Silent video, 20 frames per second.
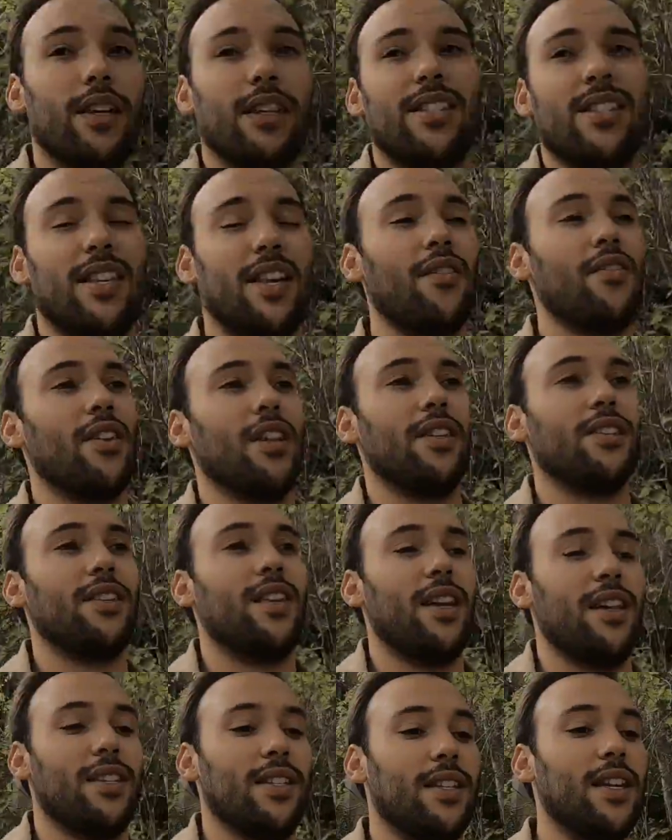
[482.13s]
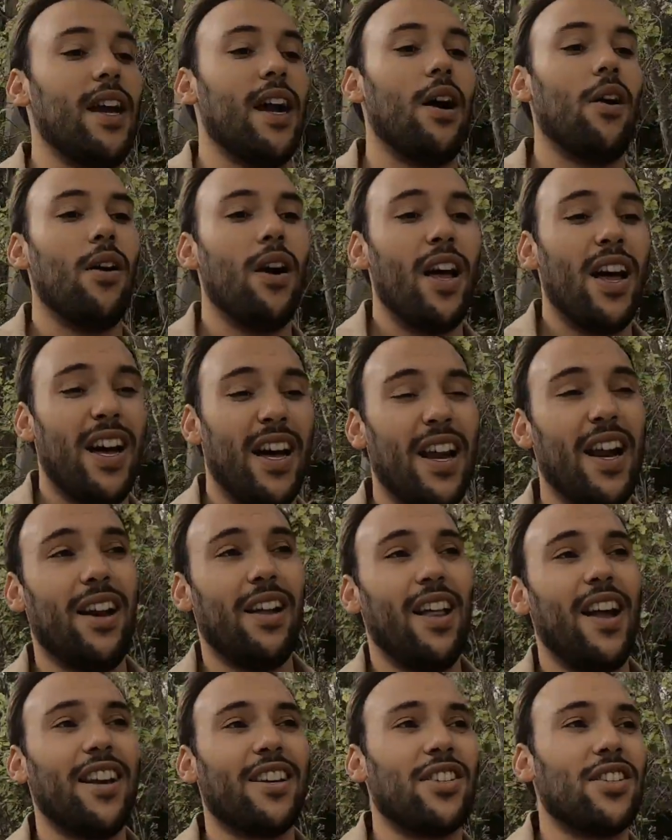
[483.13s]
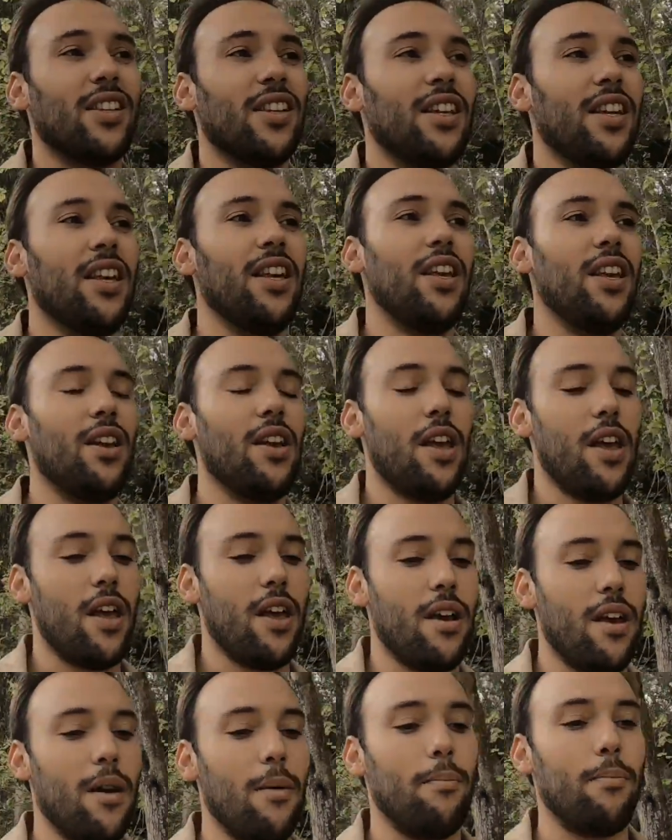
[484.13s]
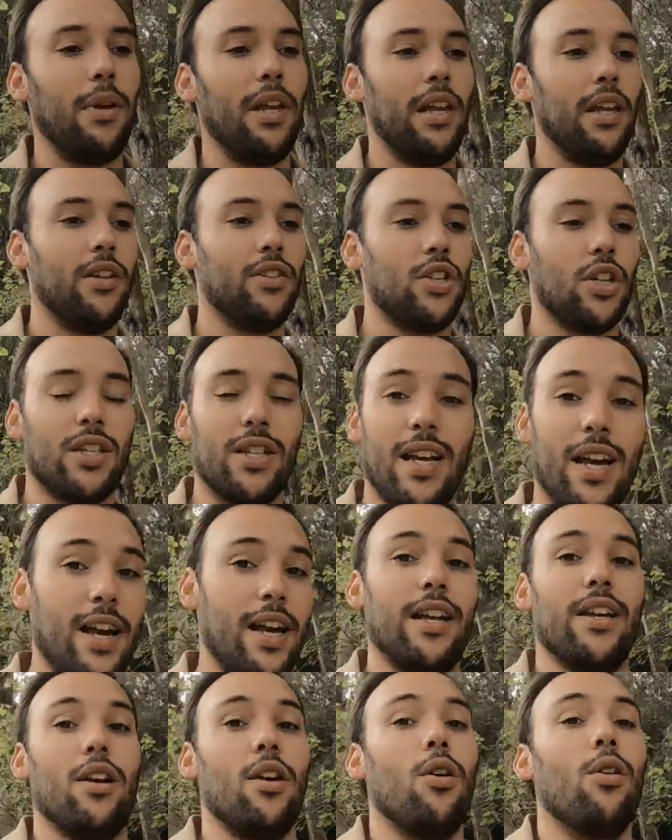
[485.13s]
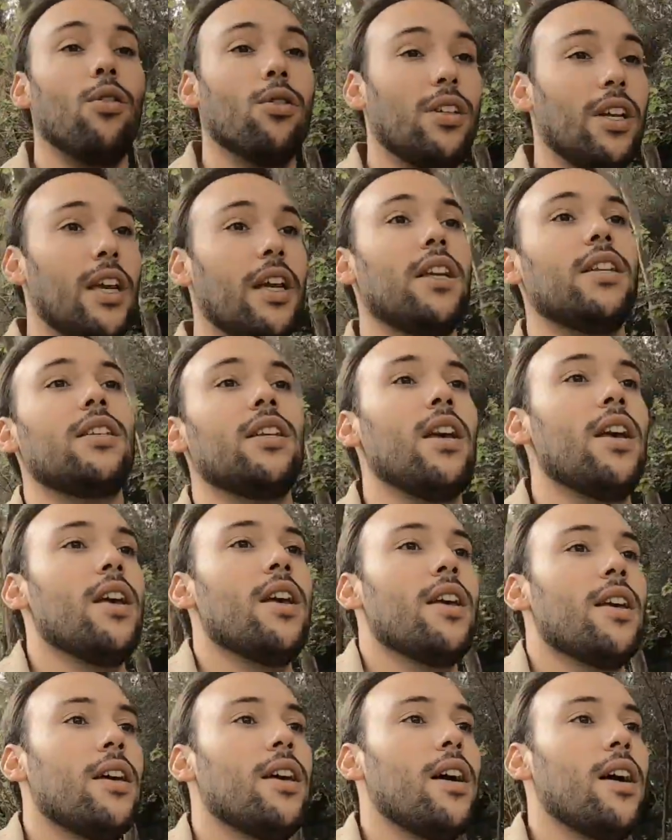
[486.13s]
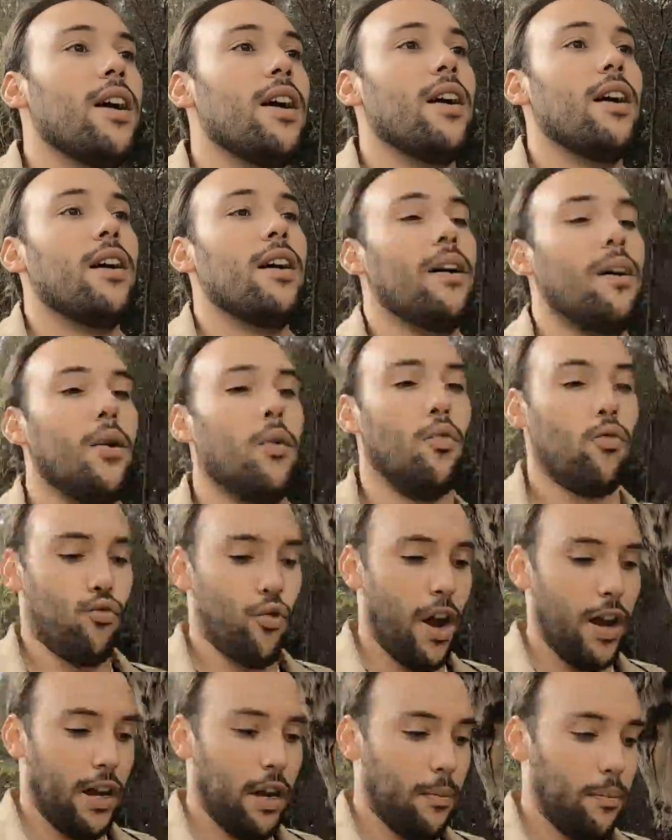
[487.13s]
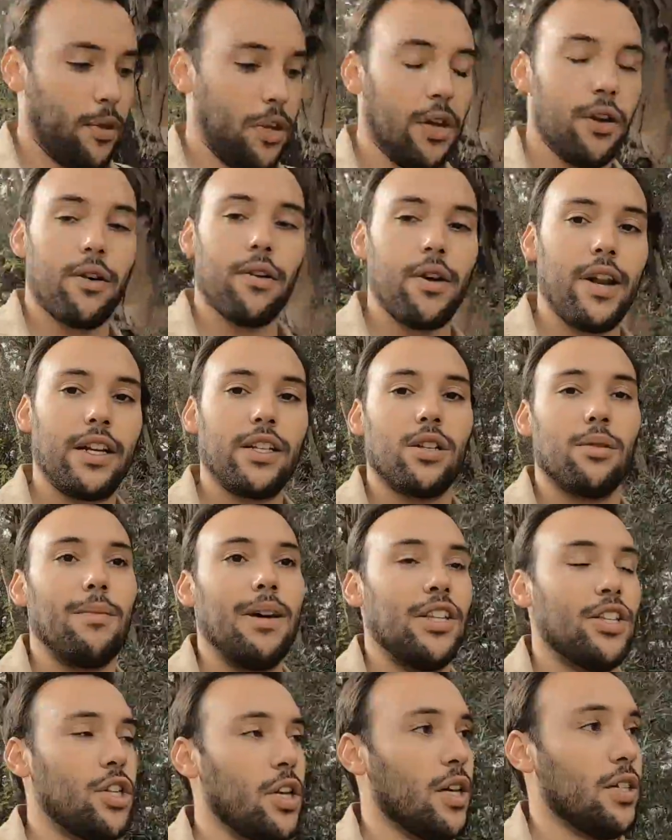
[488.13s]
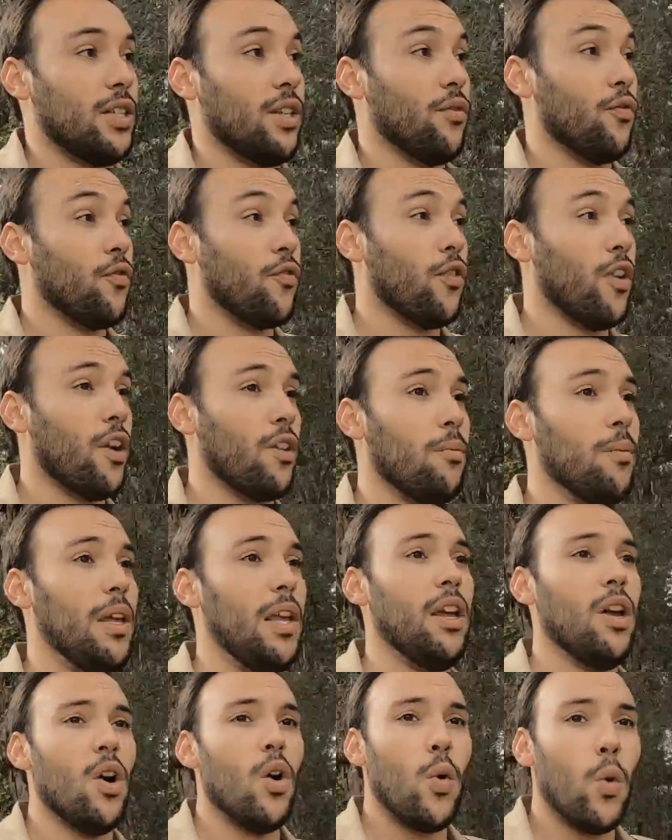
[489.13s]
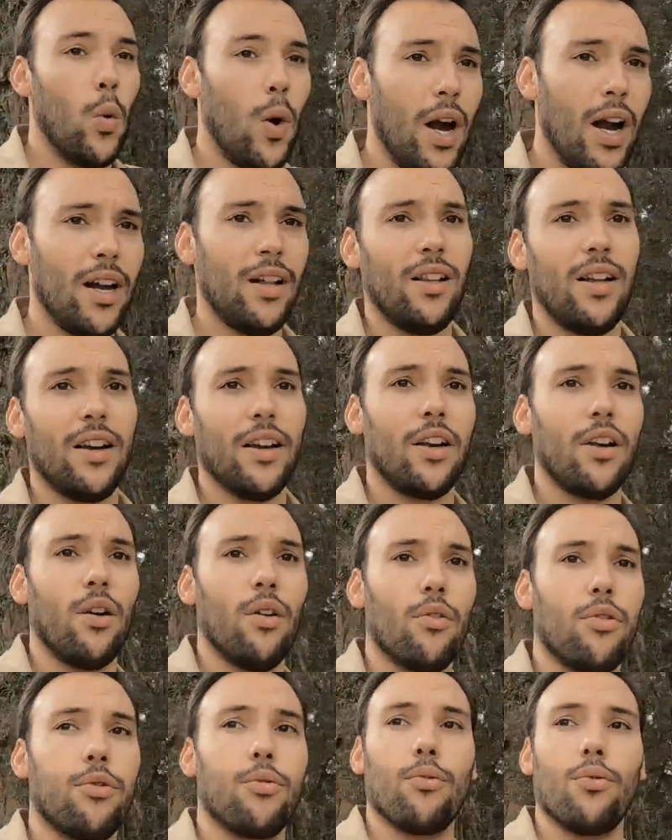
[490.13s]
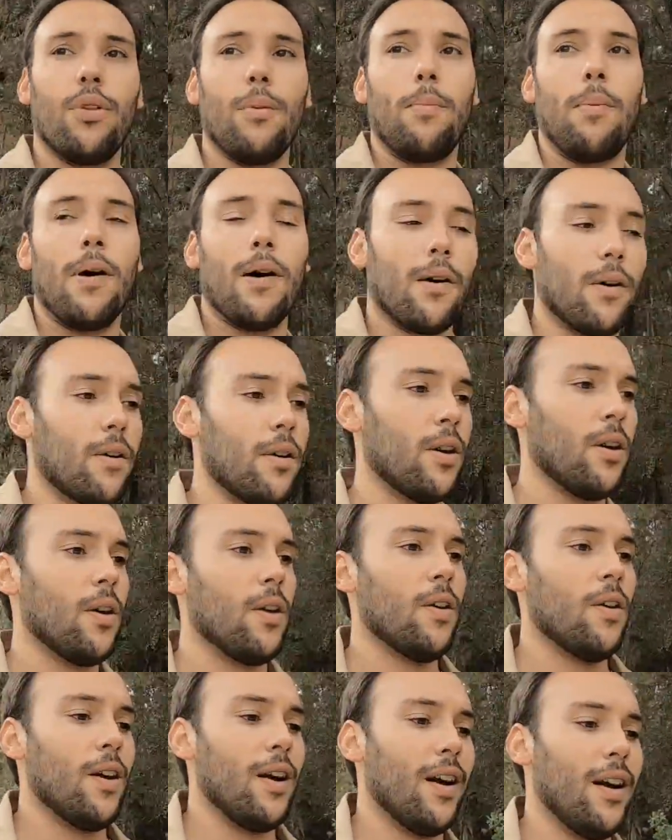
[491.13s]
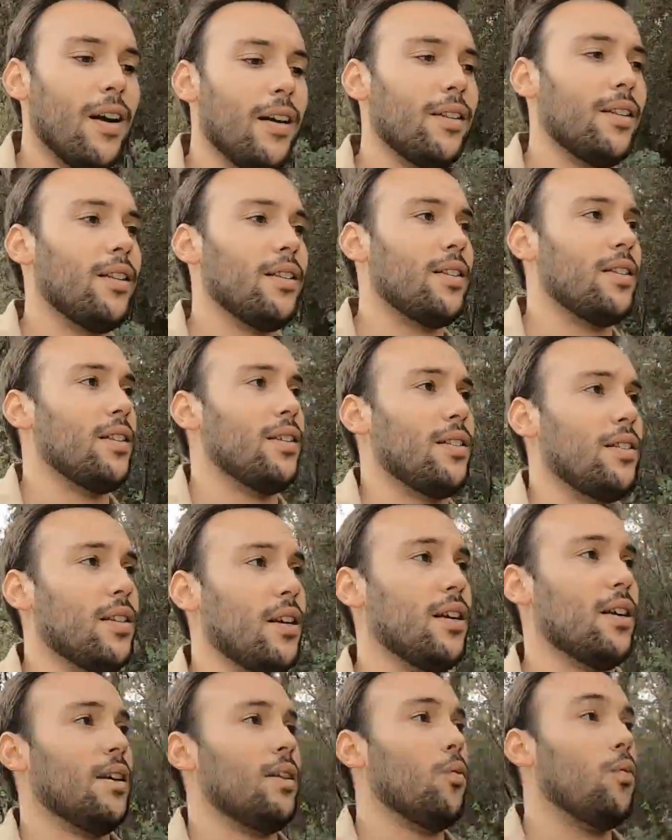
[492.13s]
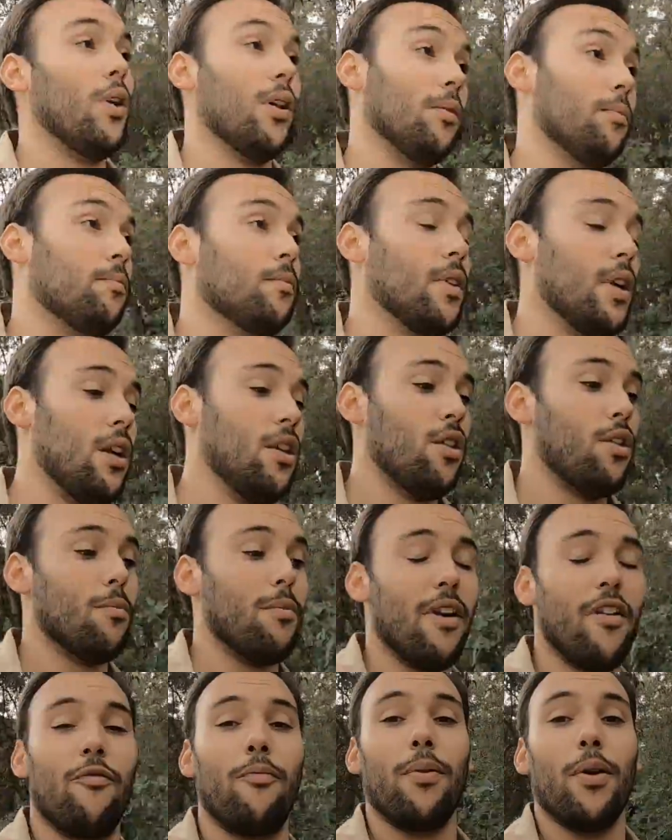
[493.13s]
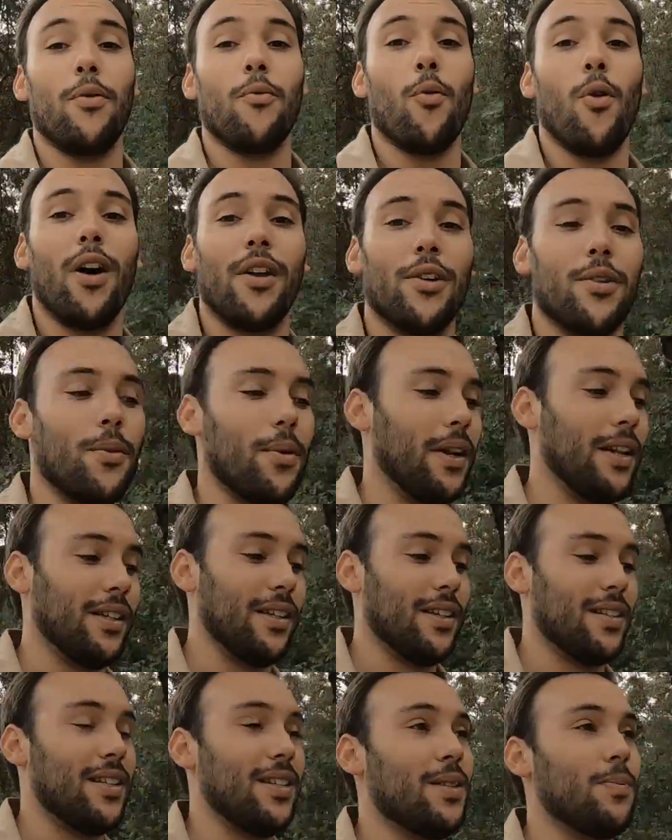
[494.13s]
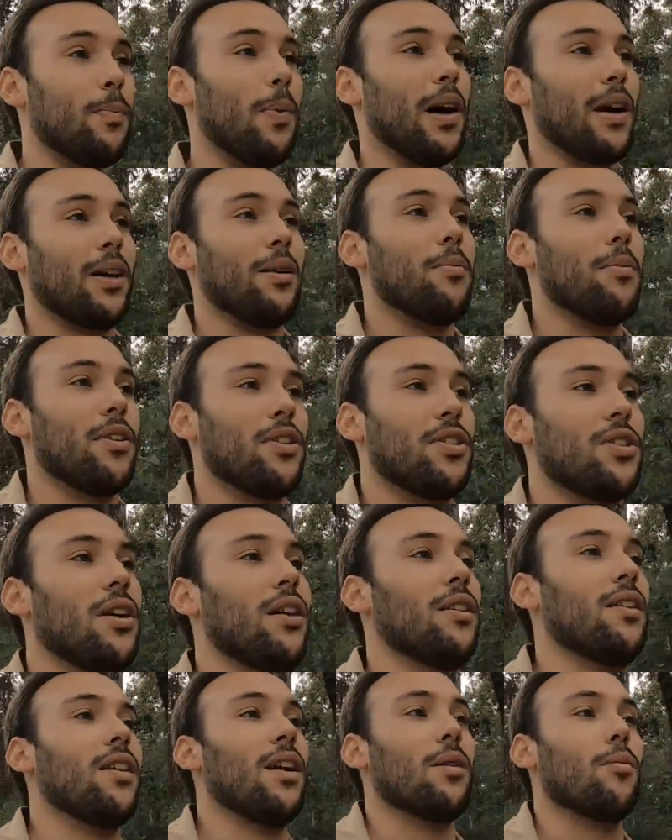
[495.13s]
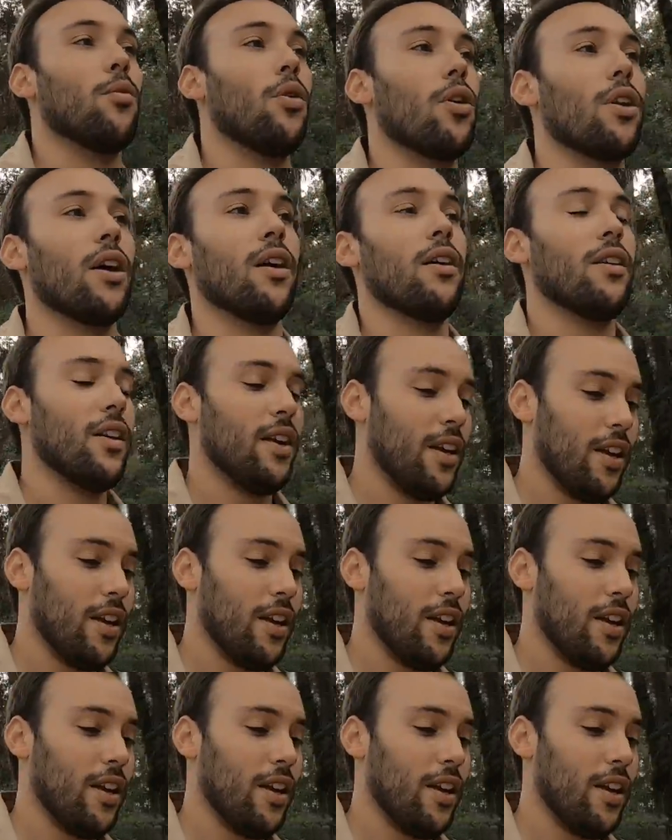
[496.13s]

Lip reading: let's give it a test now, and I'll actually be just hand holding it right up here next to my chest in front of me while I go through the park. This is, well, you may have been wondering, this is Parque Marechal Carmona,